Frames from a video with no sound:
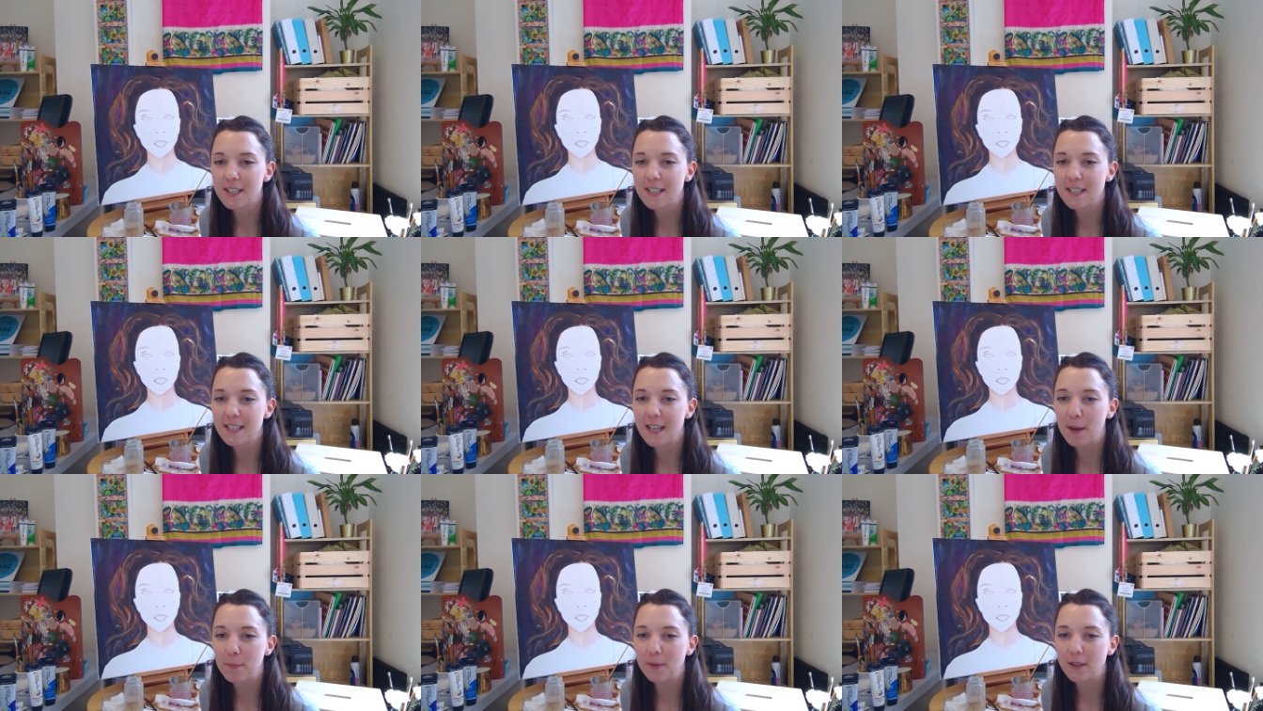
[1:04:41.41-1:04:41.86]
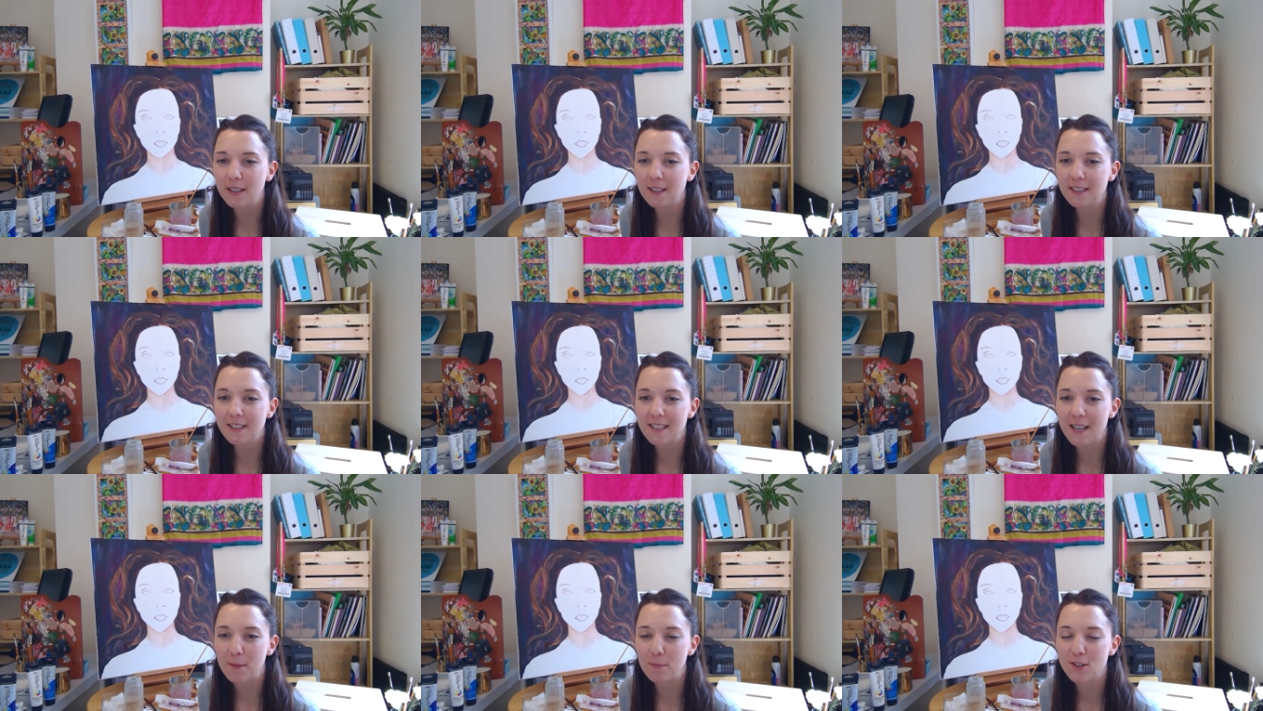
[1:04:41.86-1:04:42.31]
Salmon
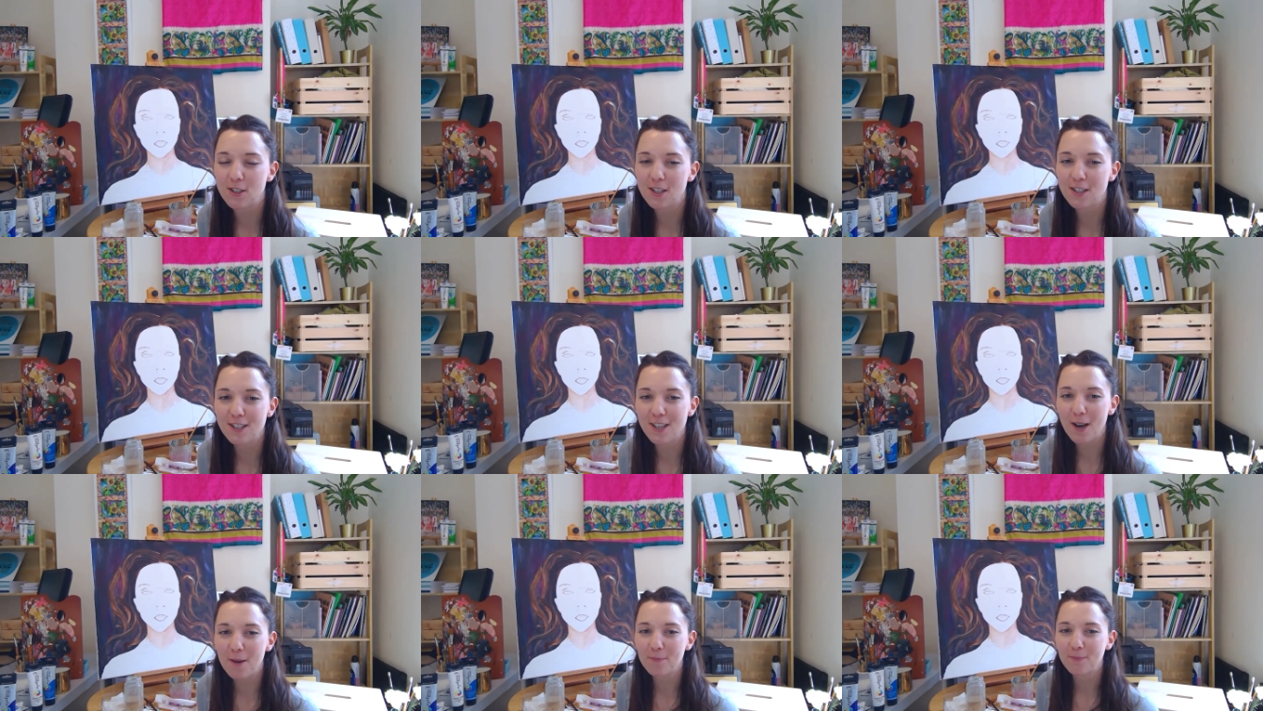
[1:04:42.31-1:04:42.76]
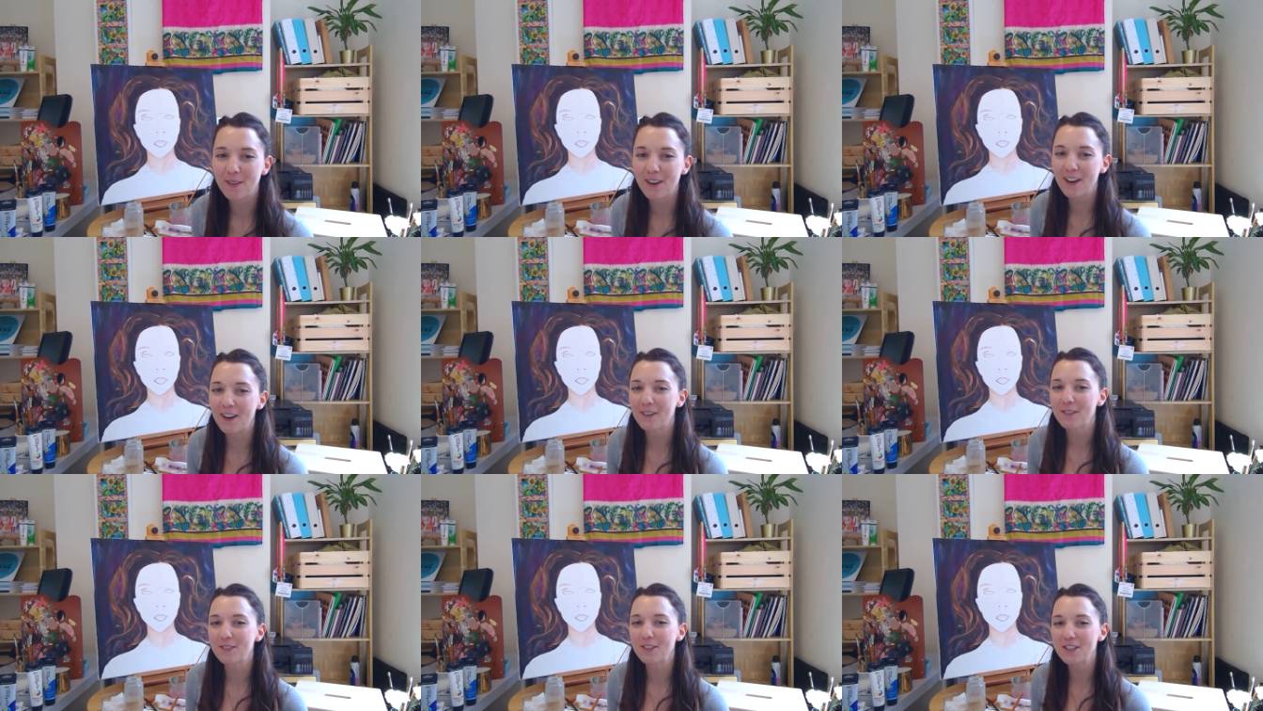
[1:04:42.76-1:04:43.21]
sandwiches. Yum.
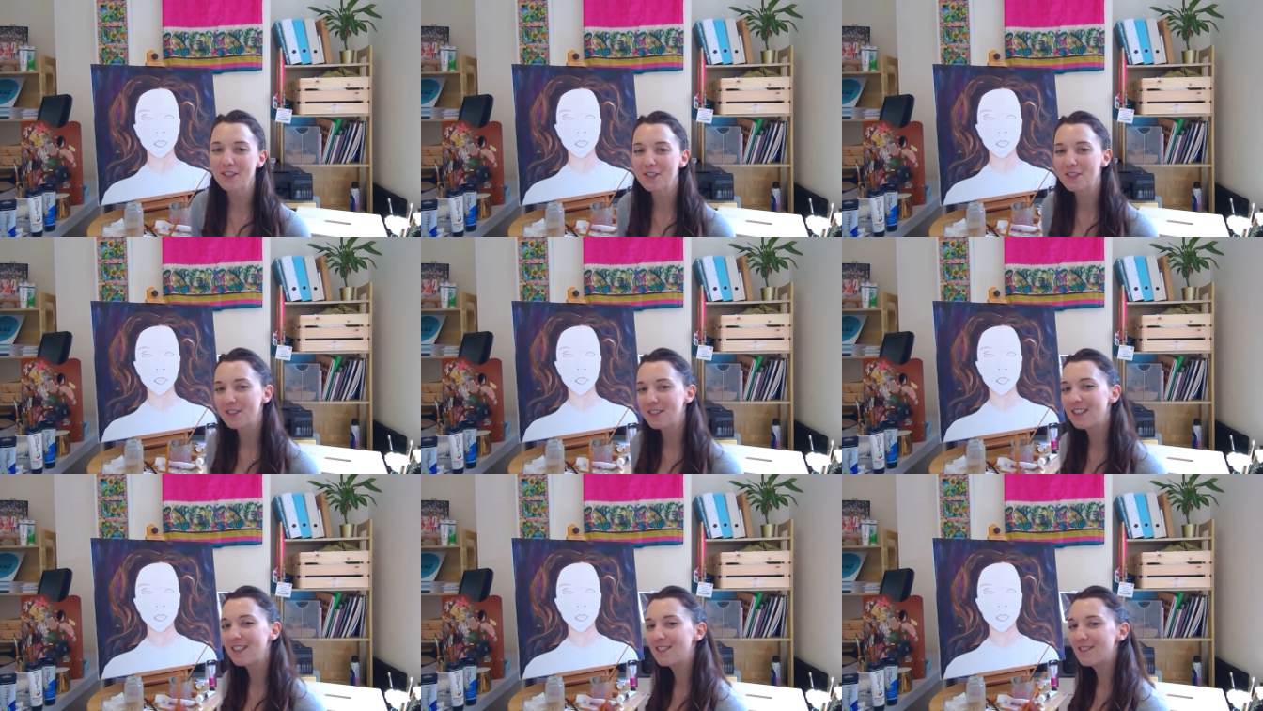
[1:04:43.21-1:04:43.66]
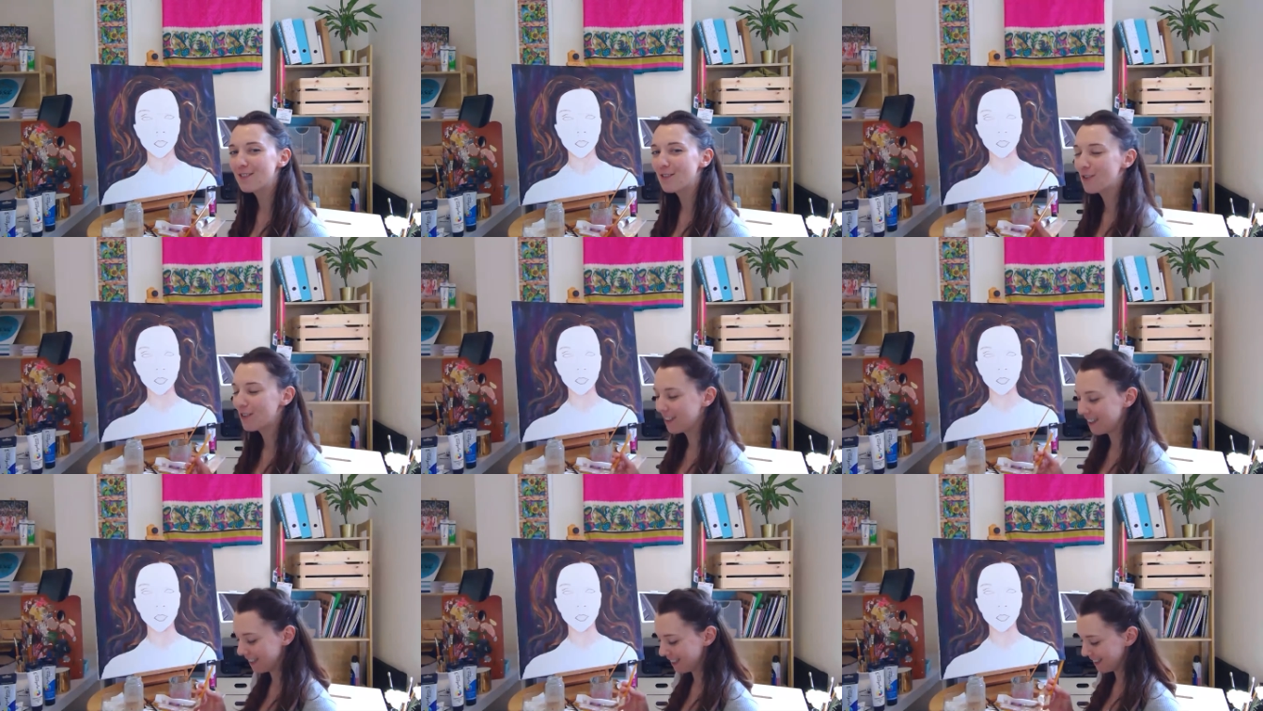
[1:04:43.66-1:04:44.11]
Oh, good.
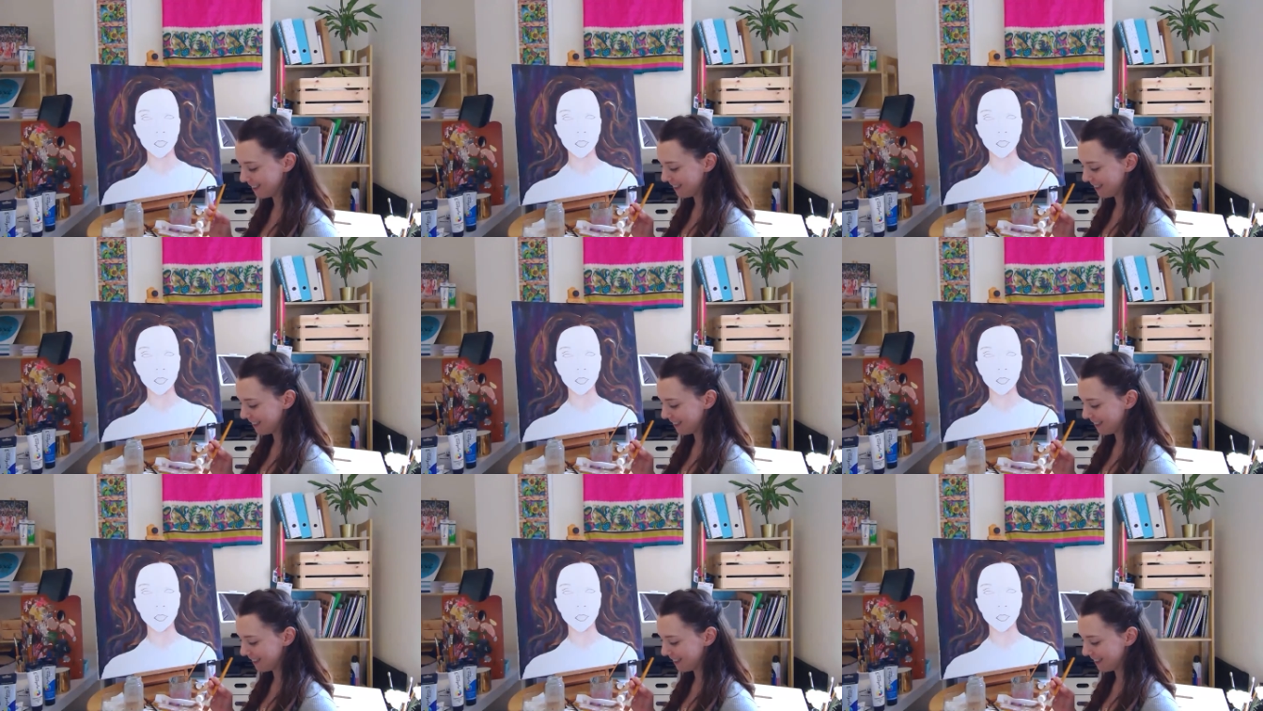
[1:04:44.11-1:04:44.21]
Enjoy.